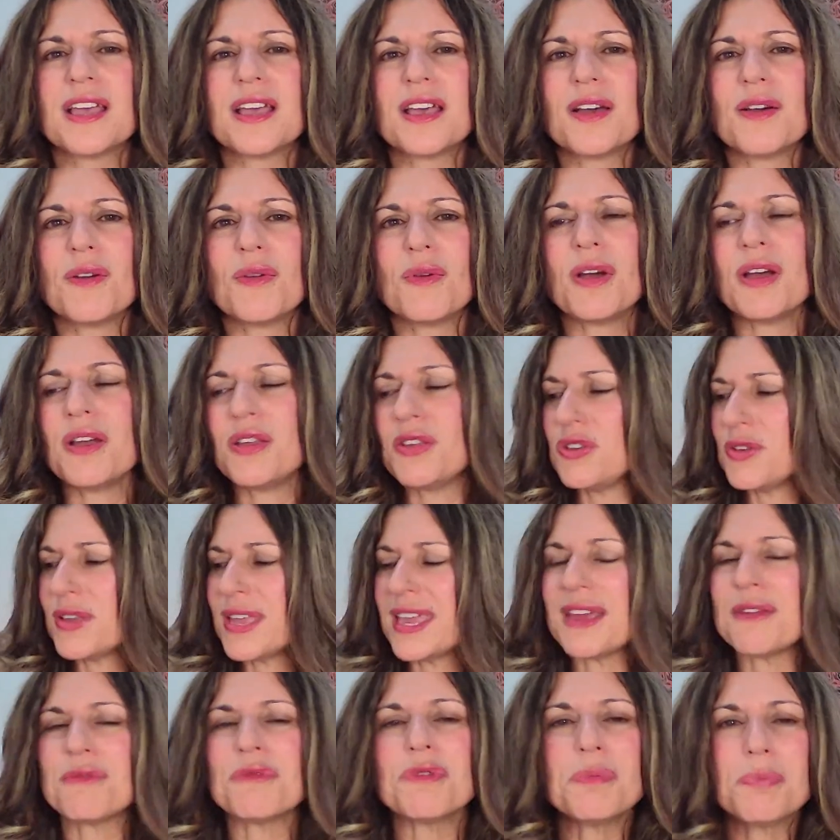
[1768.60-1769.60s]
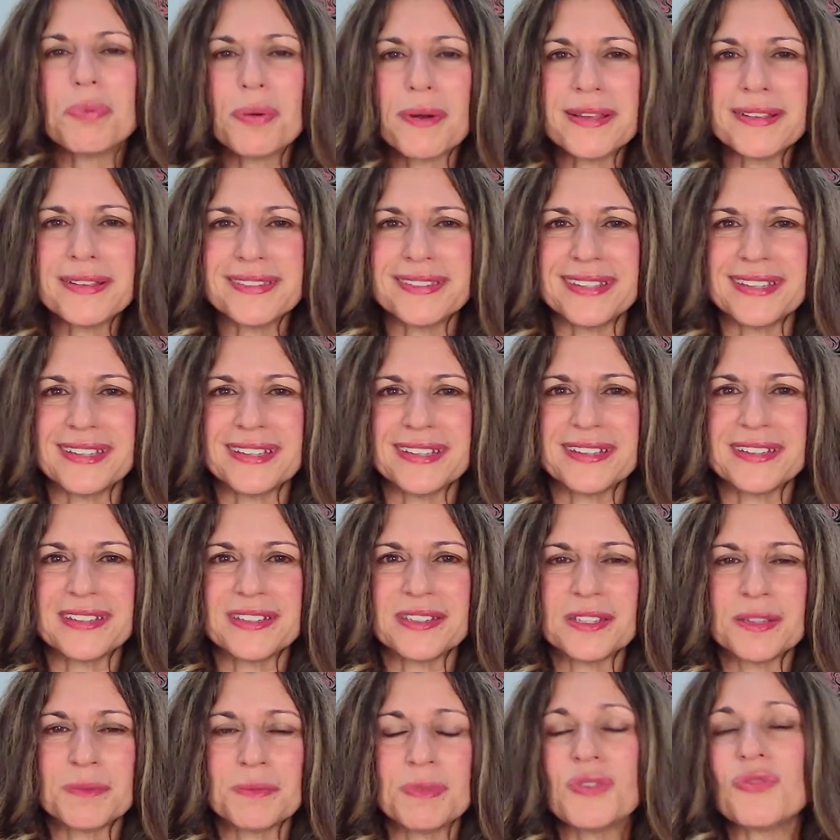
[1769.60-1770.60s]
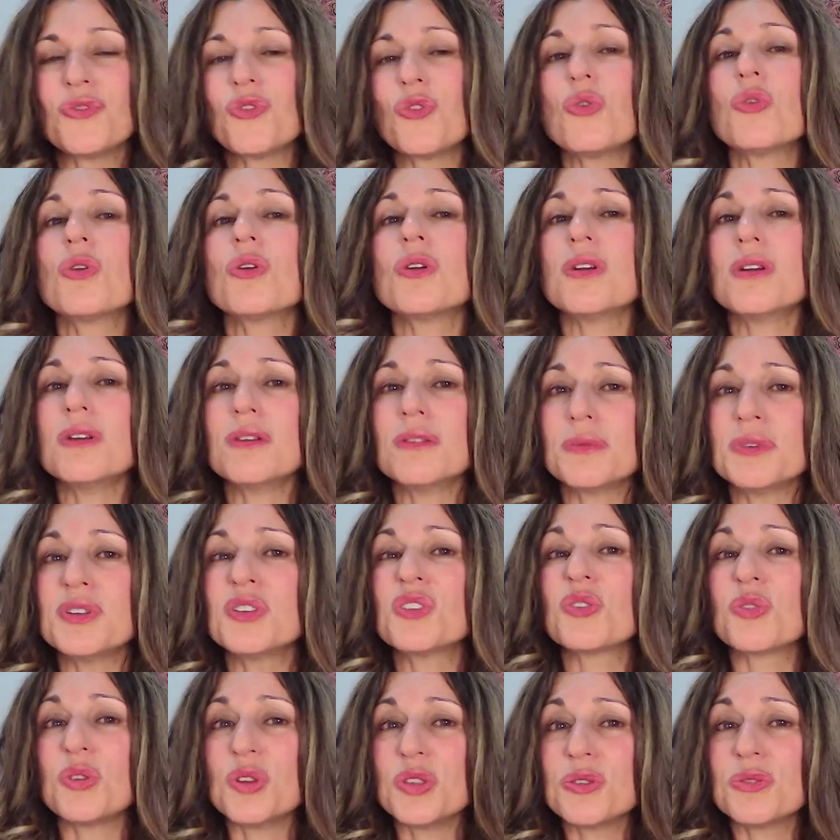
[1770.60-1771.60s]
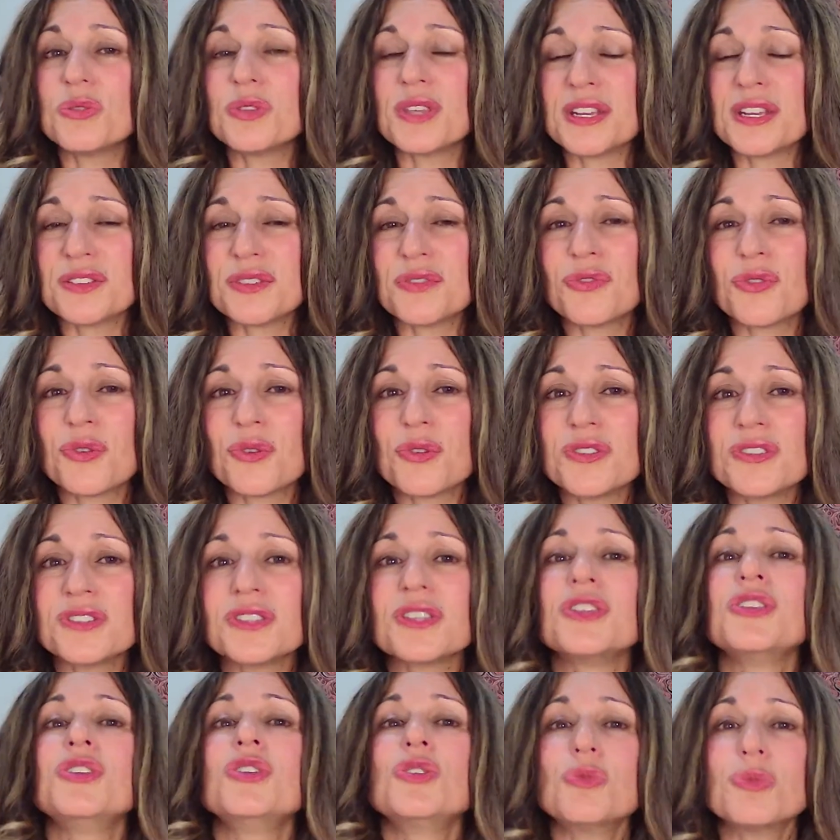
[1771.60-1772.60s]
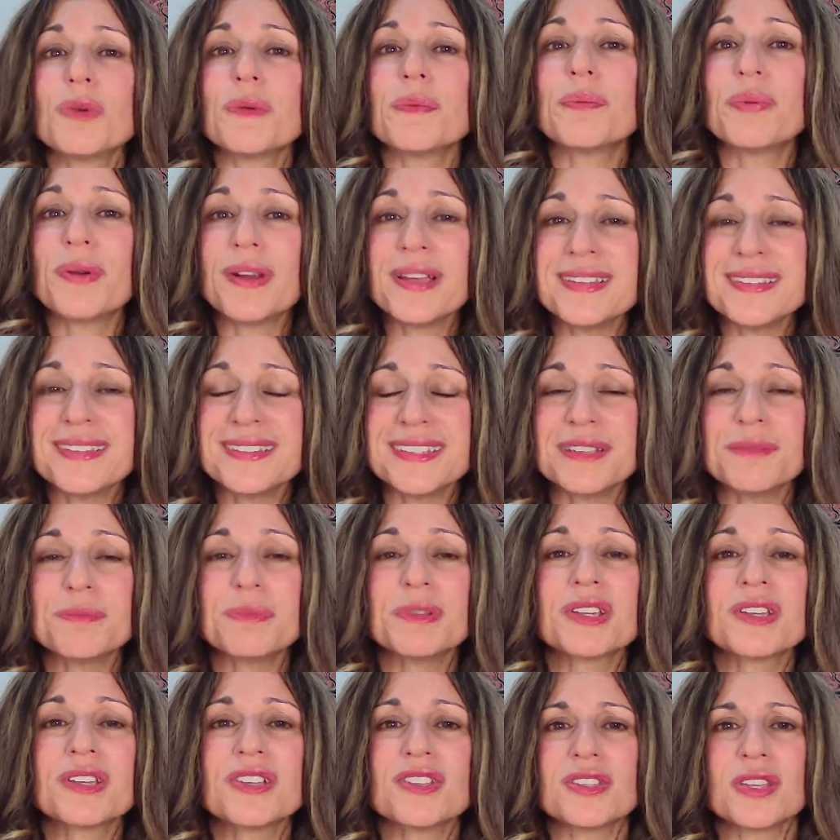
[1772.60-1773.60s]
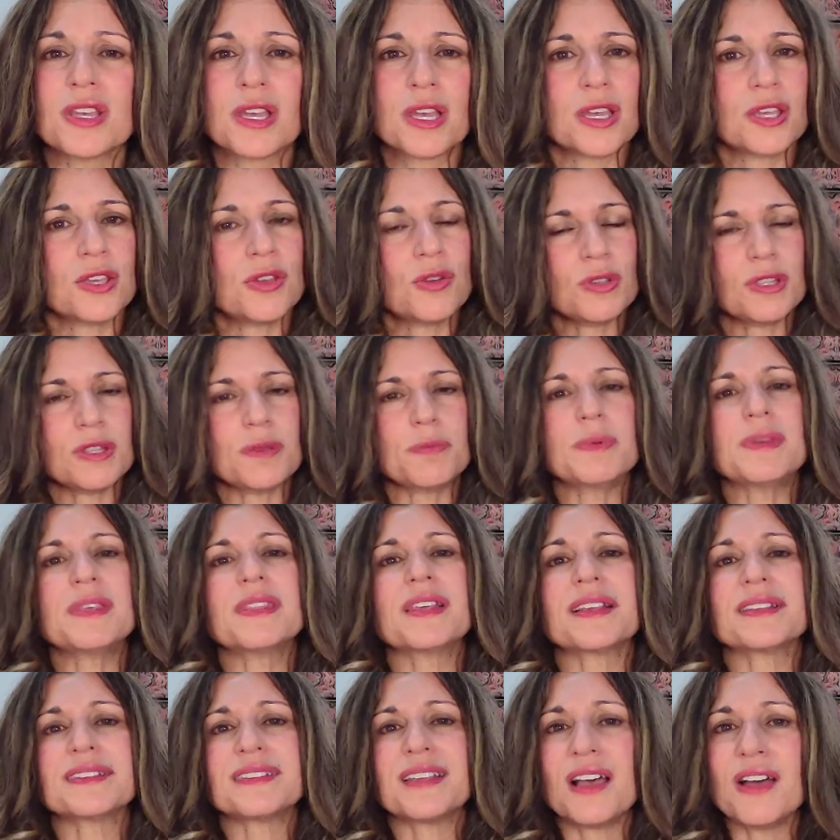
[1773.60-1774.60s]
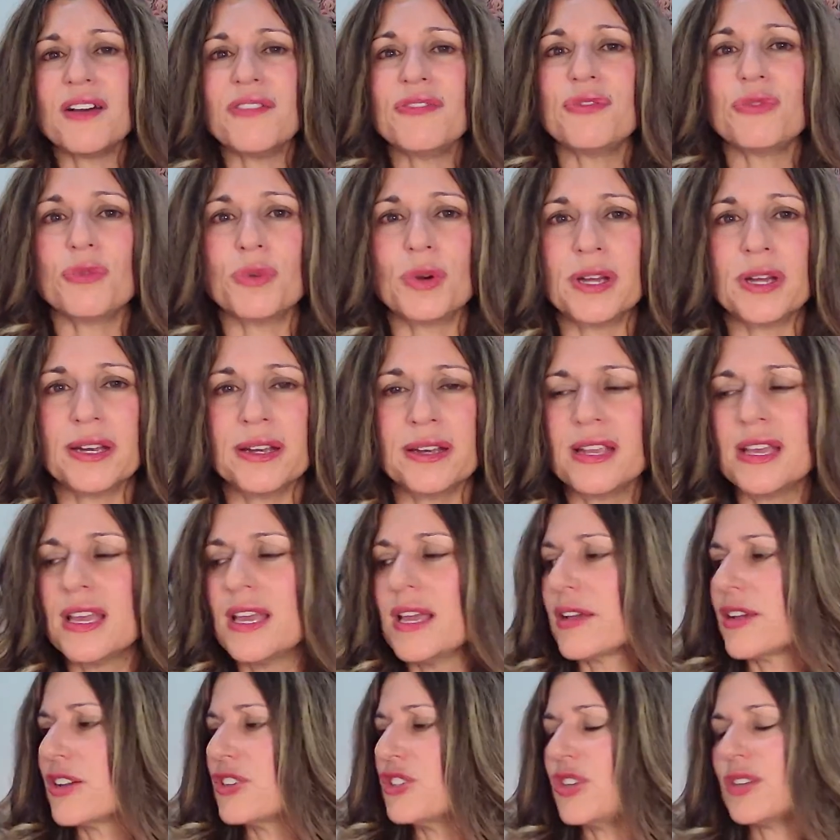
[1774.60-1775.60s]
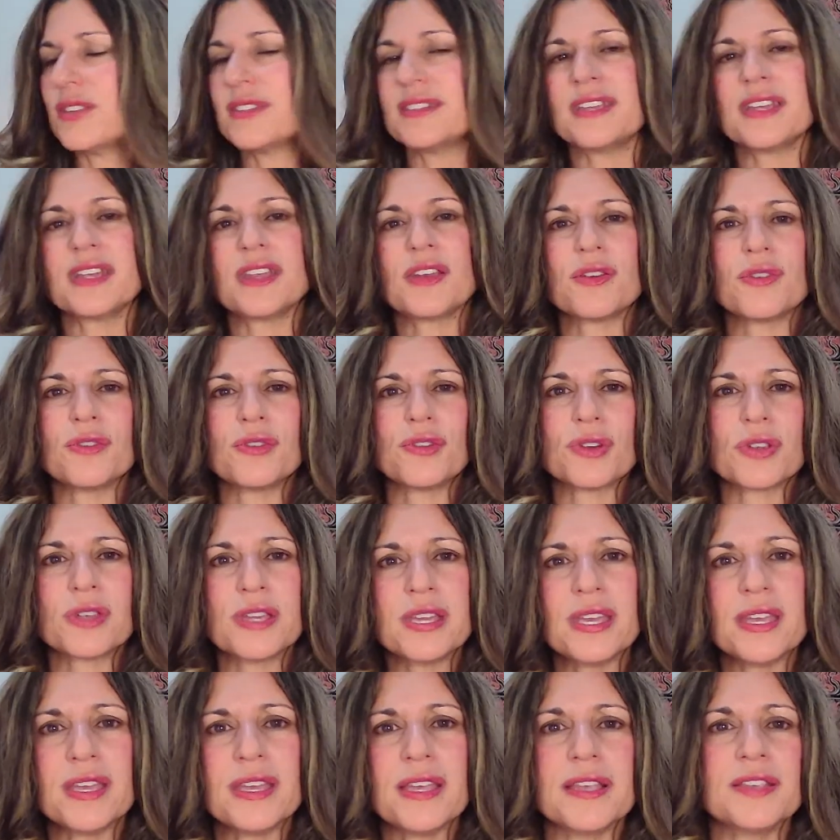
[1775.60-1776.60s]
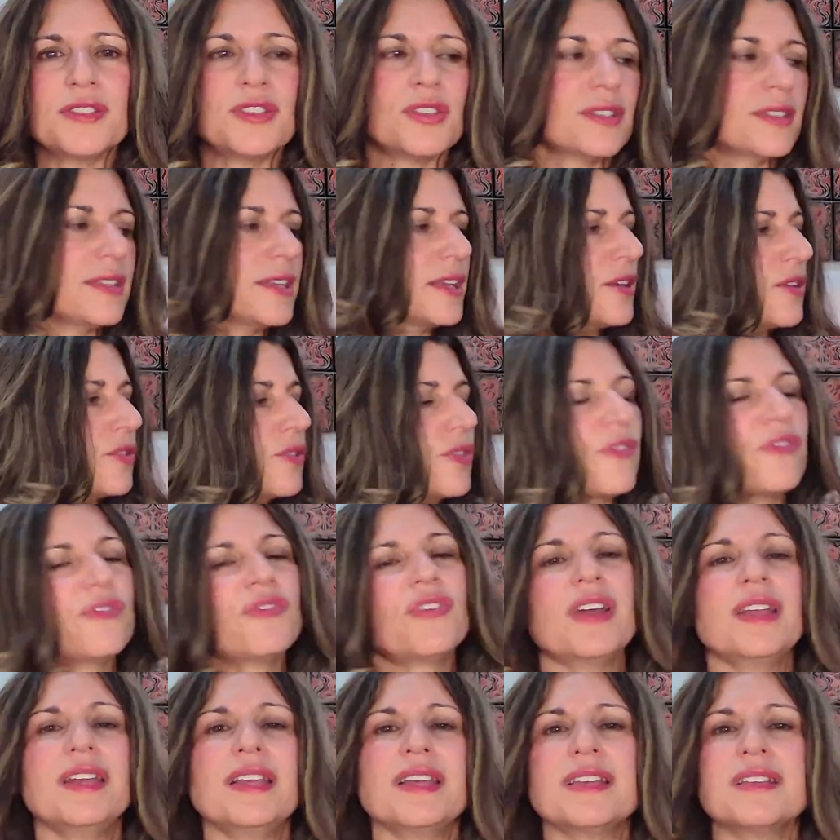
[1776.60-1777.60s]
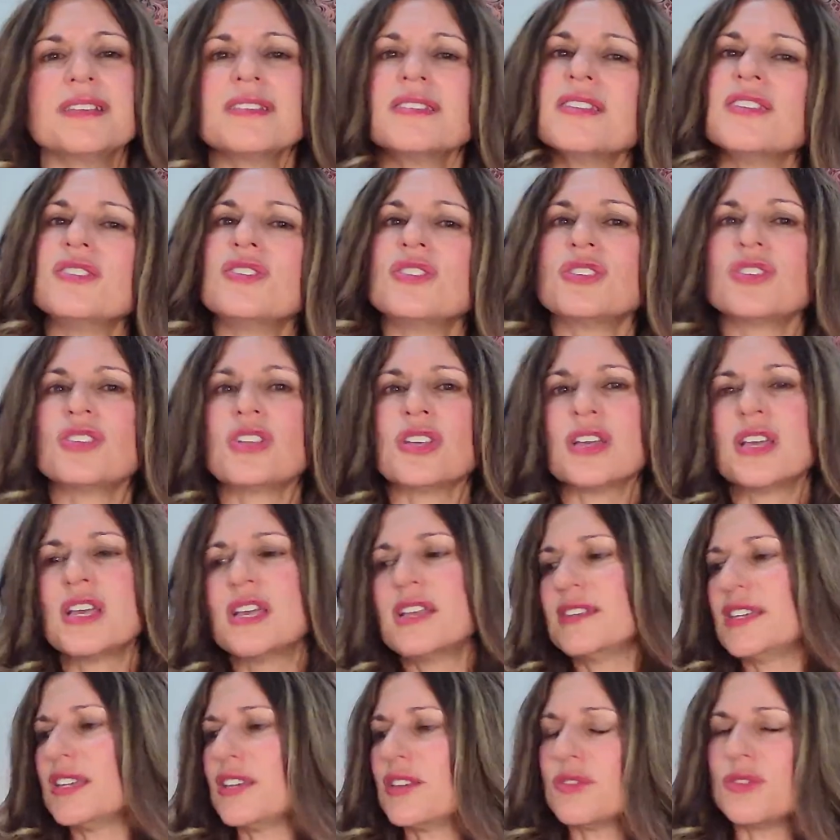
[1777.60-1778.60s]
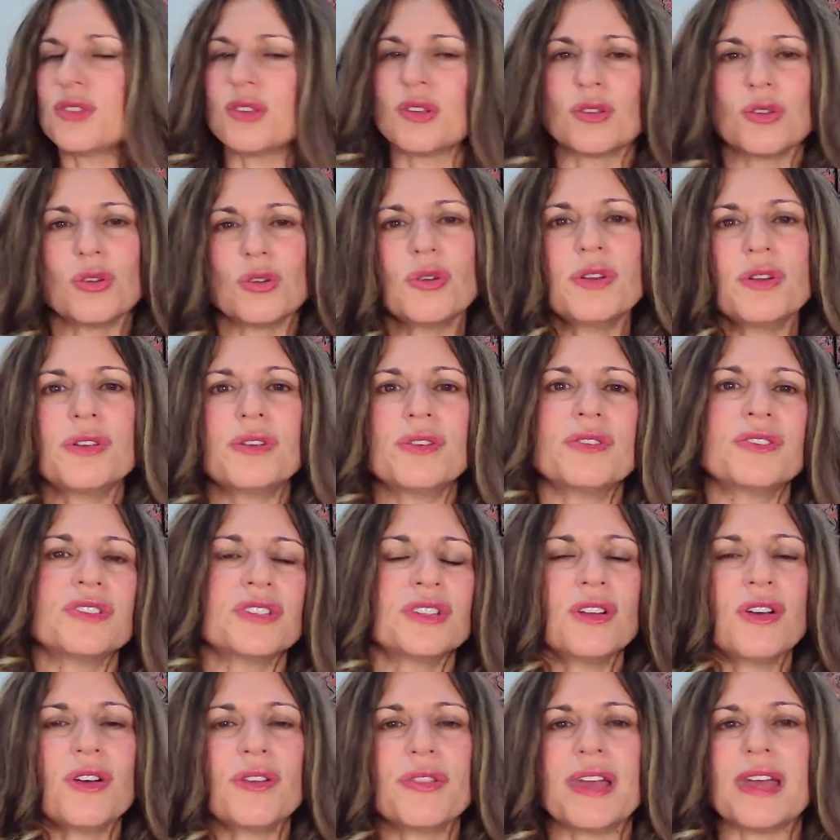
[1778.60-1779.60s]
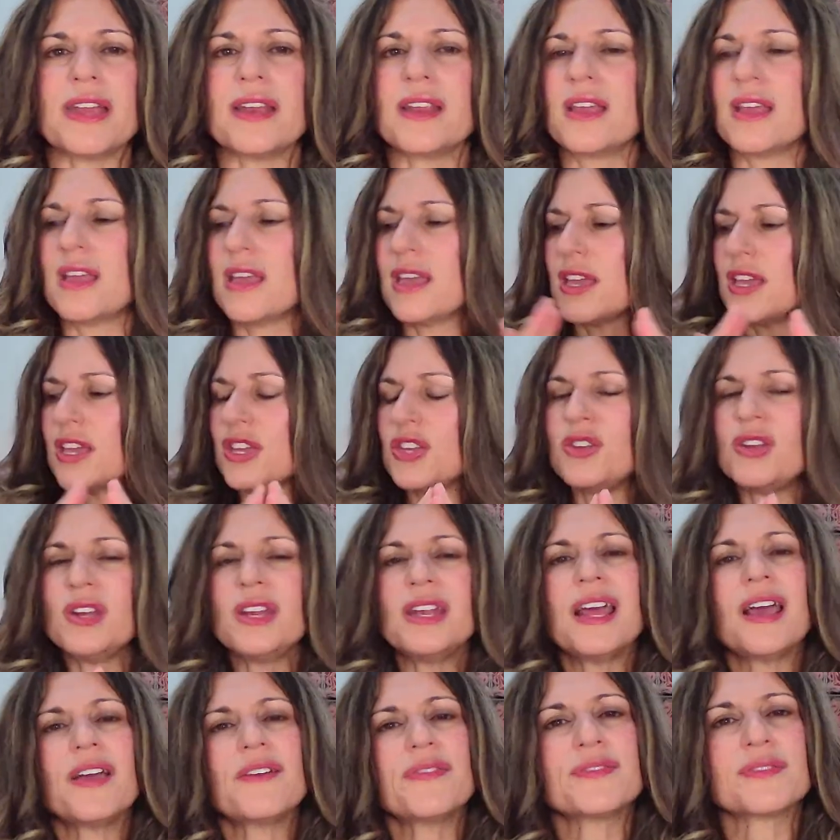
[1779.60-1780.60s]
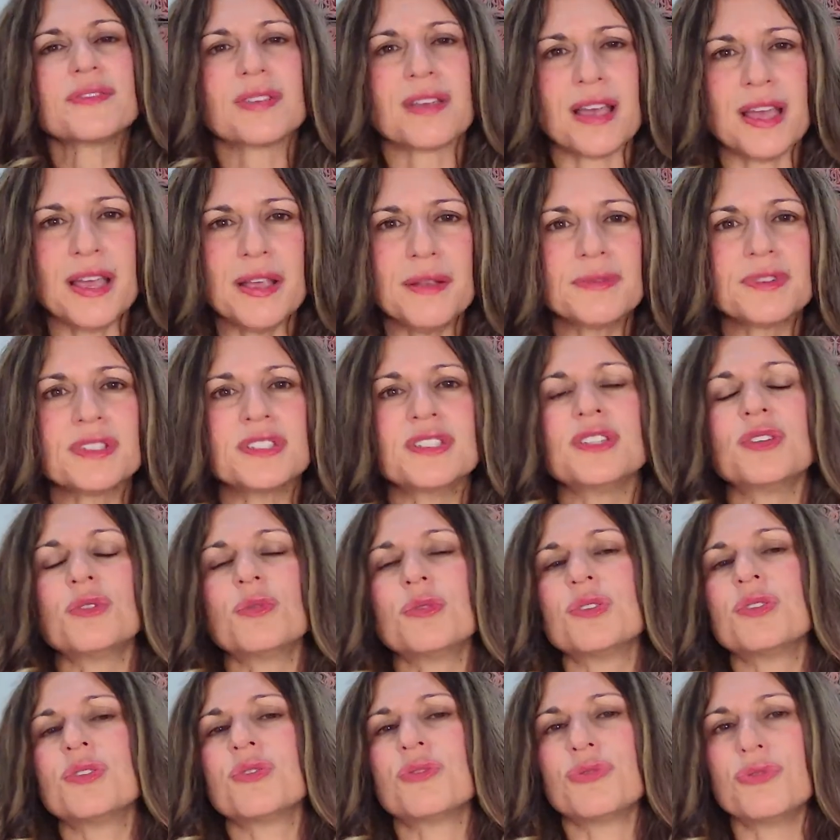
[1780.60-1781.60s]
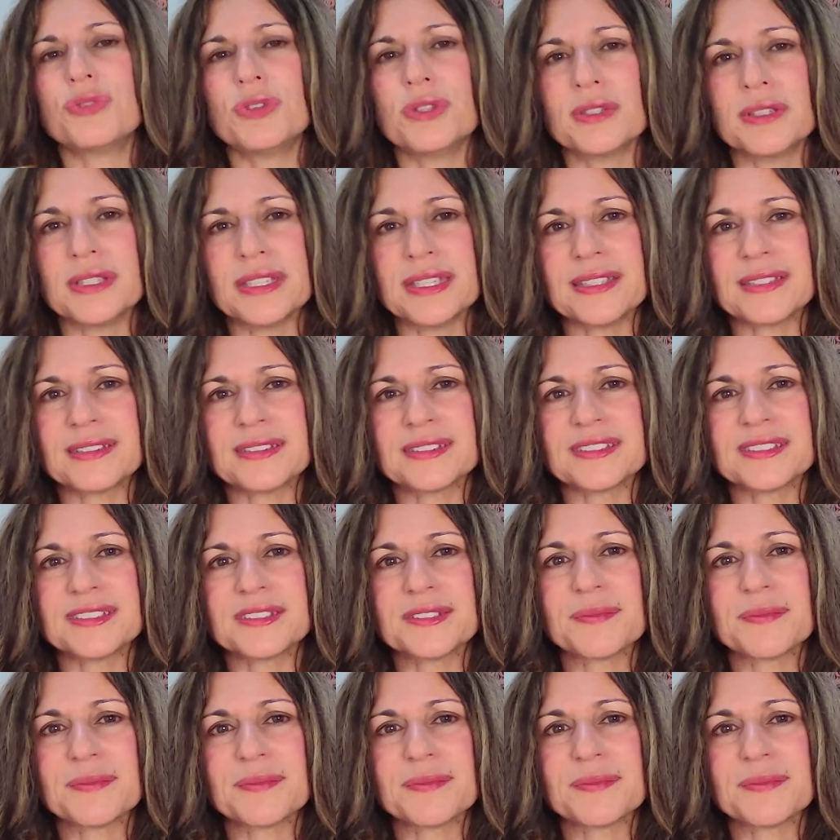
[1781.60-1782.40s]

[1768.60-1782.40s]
Well, you can't repress it. Before, when you're going through that divorce, you repressed it because you had to be that tough one, because you had to take care of your kids, you had to take care of the finances, you had to take care of the lawyers and all that. You didn't have time to deal with your feelings.